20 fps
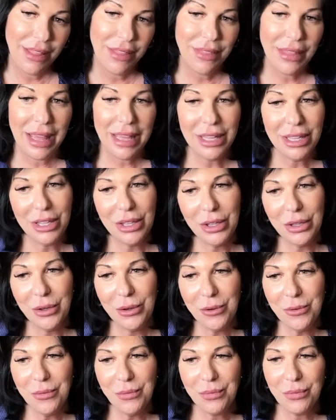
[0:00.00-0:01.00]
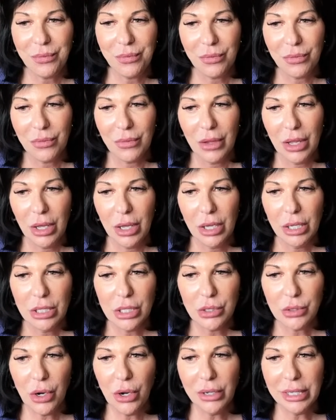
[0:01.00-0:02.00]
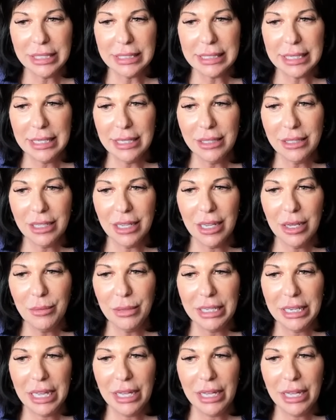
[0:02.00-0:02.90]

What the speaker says: Thank you. Strongest incoming